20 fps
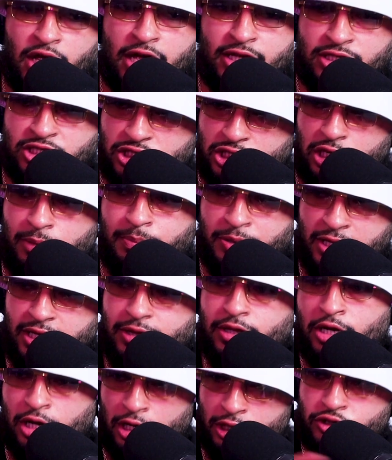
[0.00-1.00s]
yeah, just complete
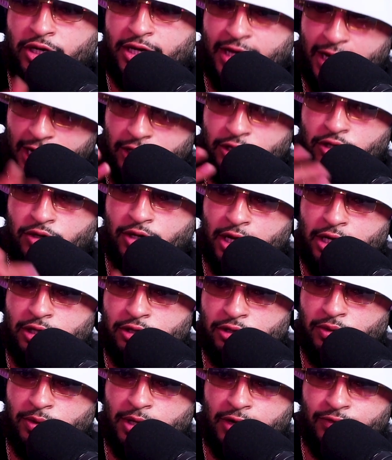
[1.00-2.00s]
the contract. Yeah, and you got
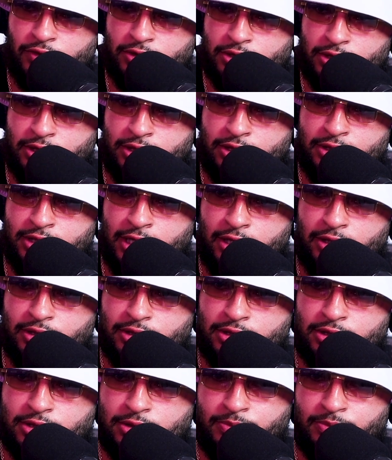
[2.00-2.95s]
to do whatever it entails.